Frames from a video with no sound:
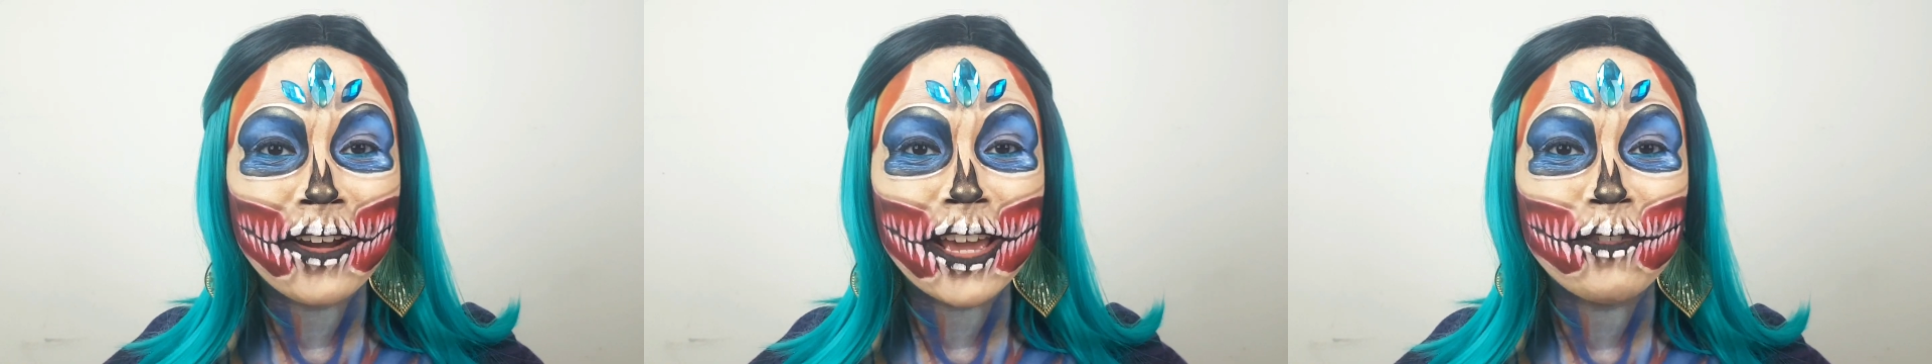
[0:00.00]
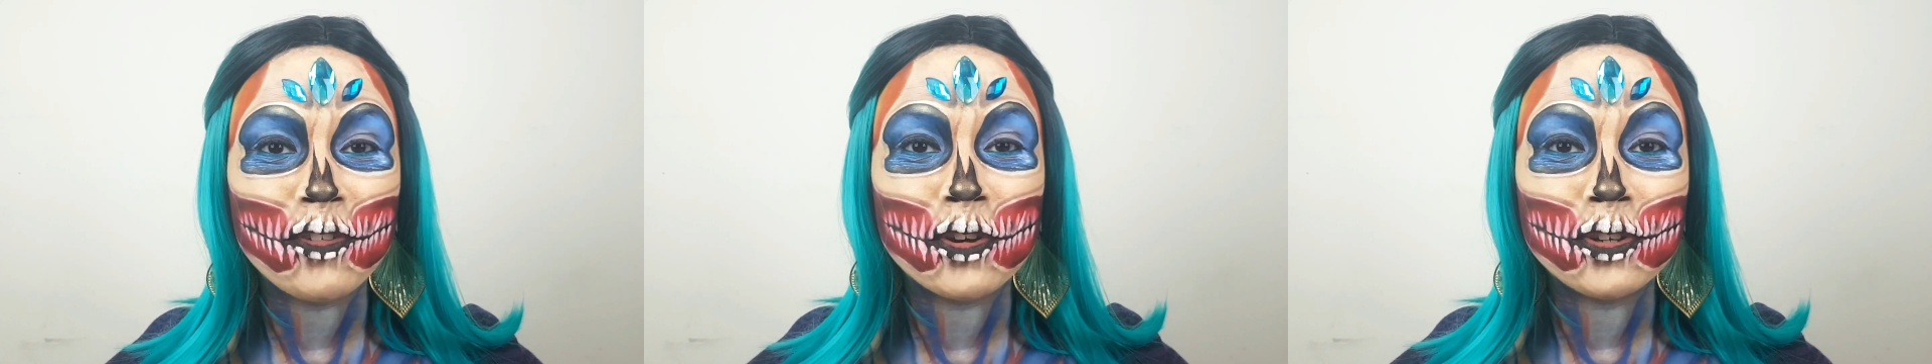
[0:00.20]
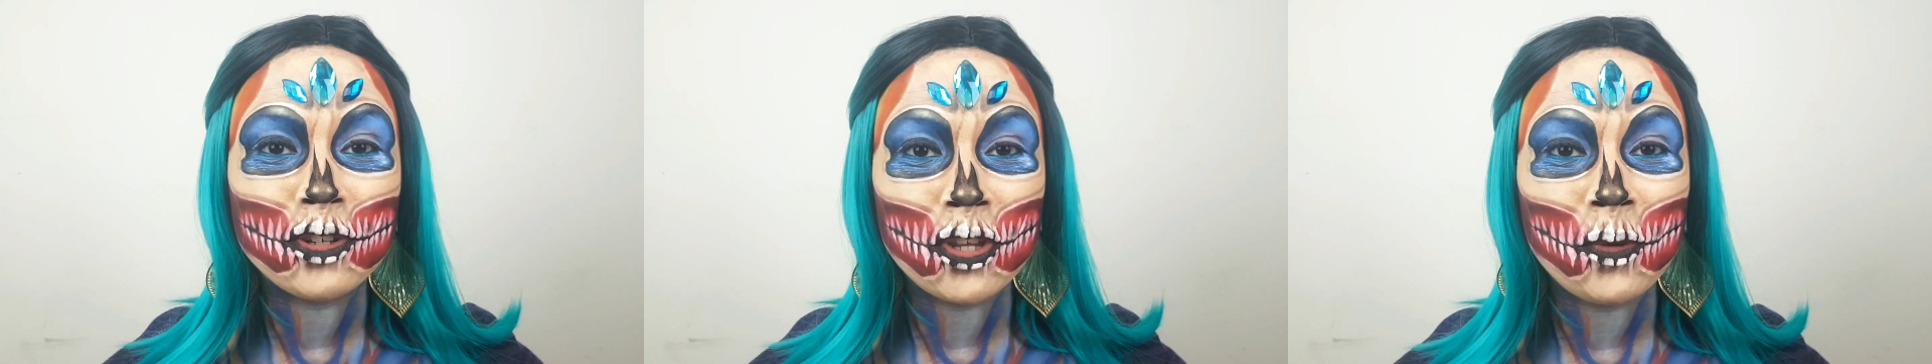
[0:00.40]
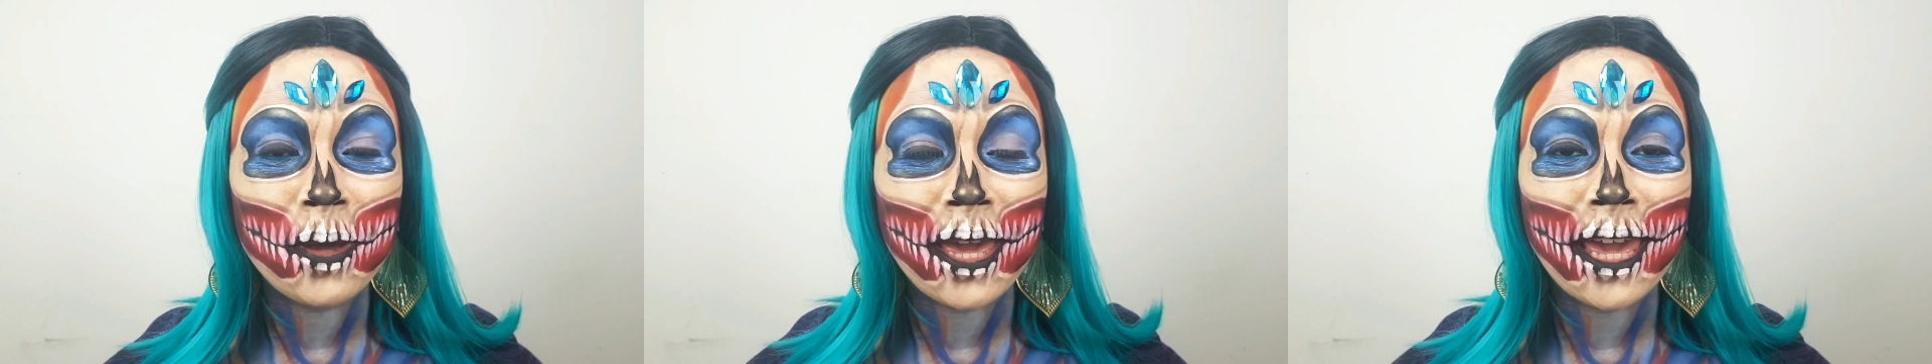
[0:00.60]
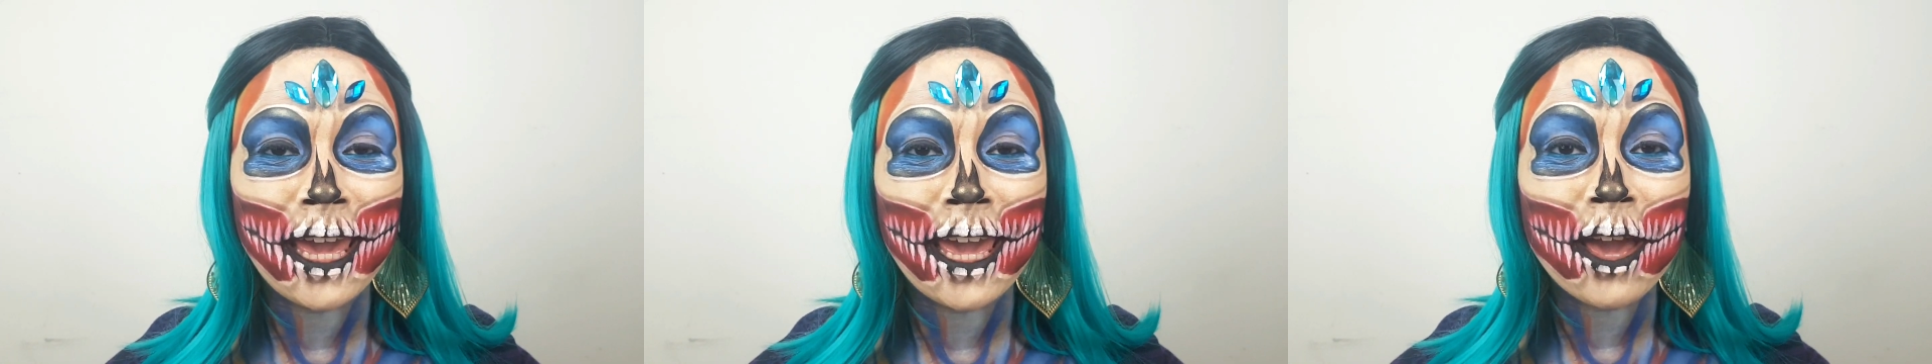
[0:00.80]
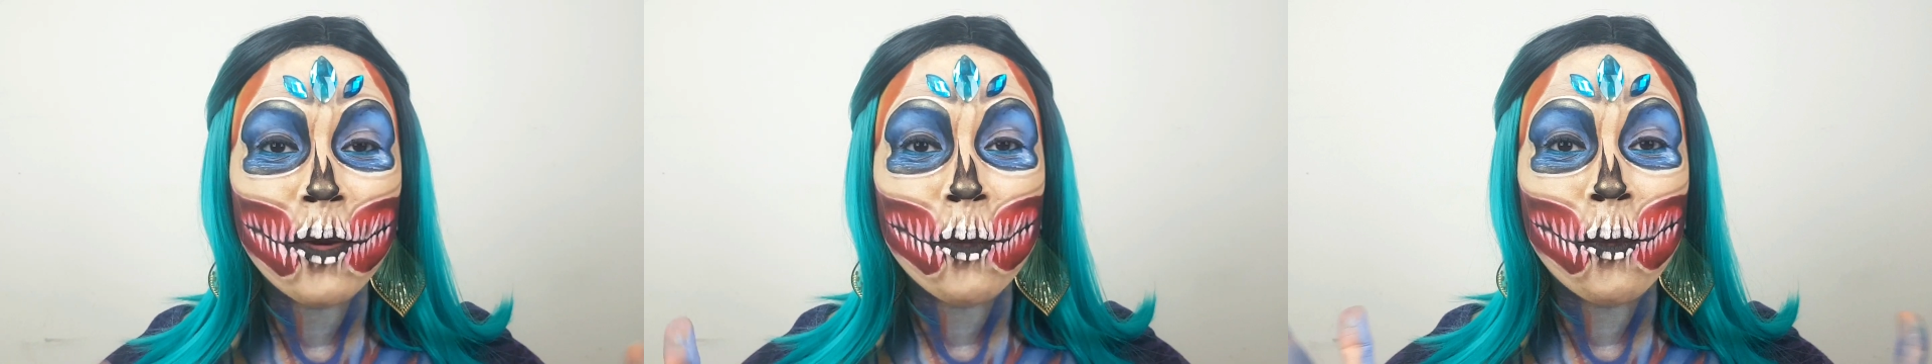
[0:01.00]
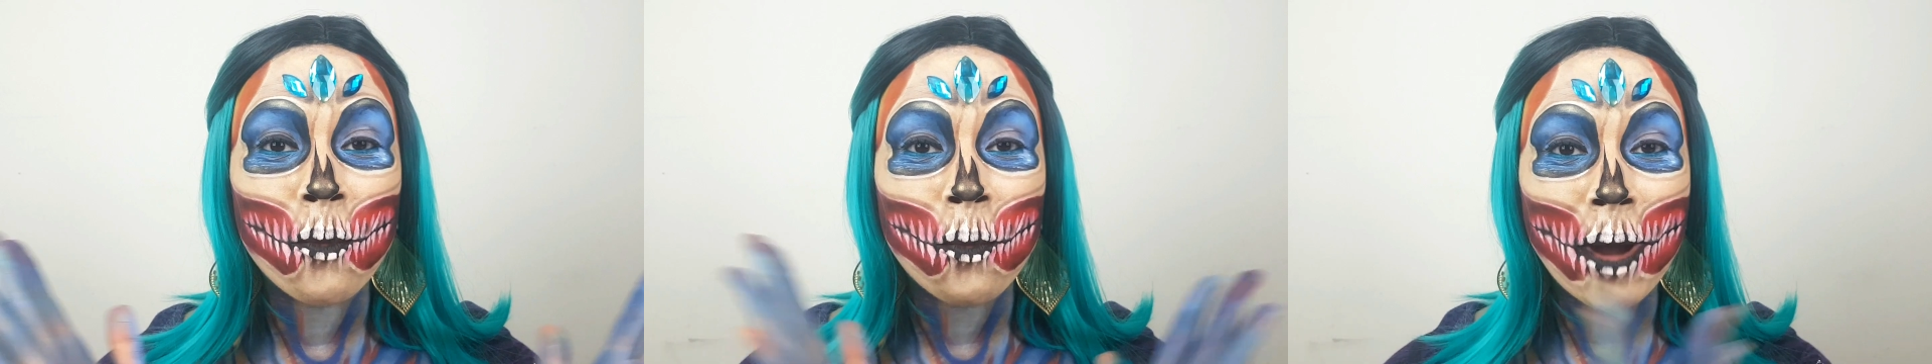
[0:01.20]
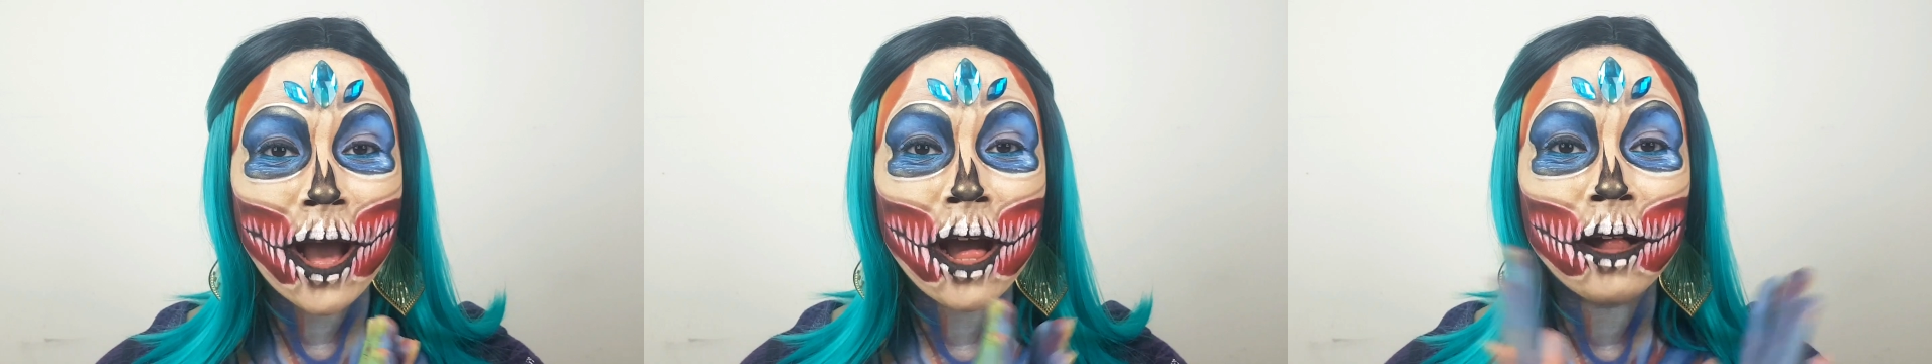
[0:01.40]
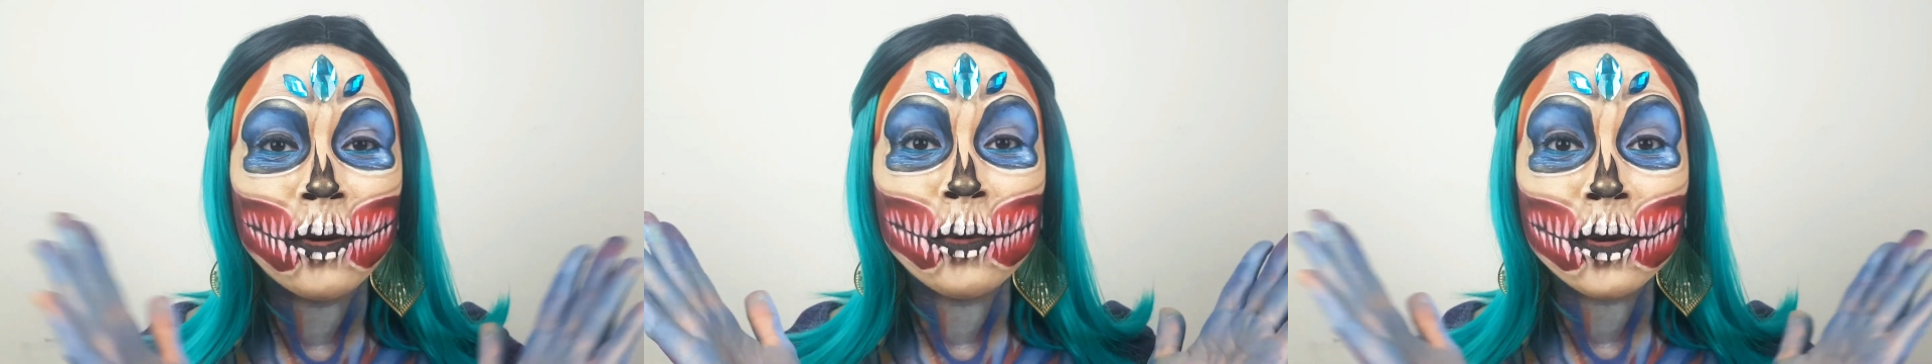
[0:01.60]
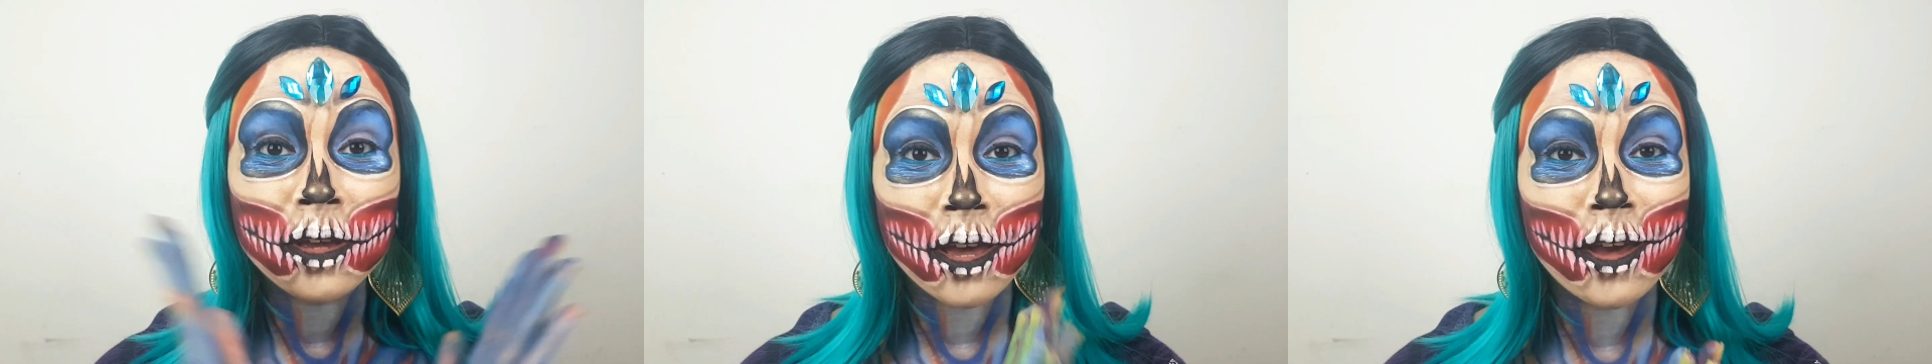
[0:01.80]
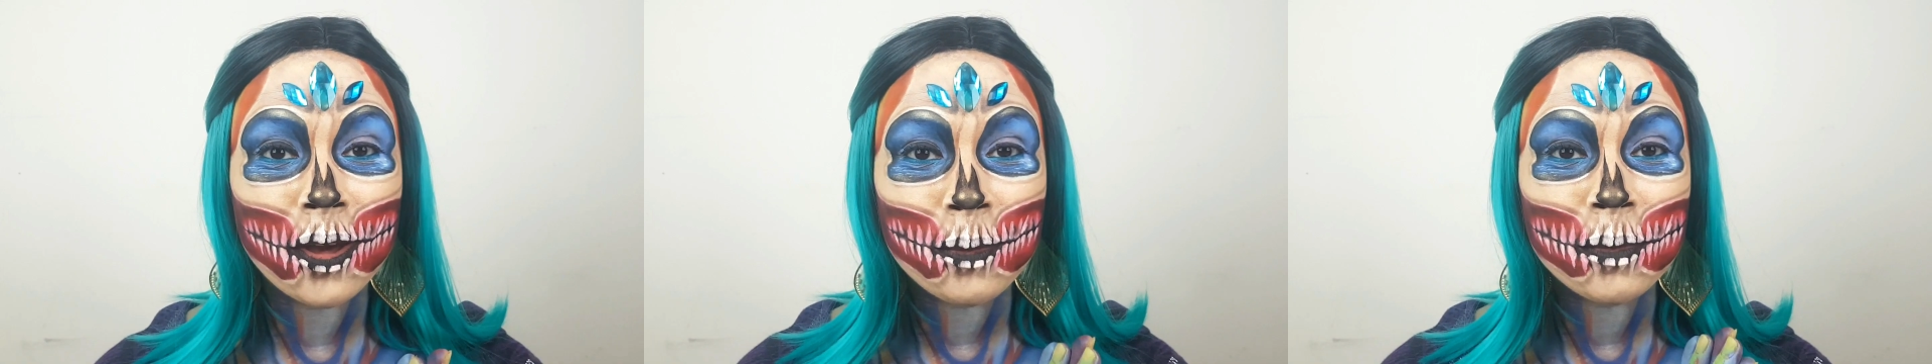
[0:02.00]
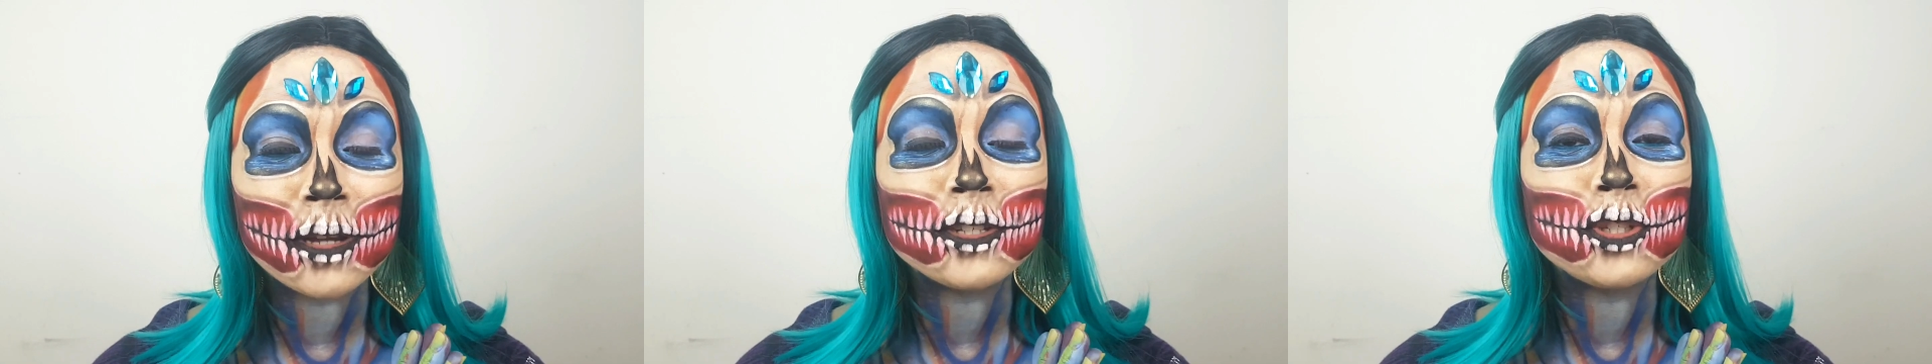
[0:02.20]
If you're new here, welcome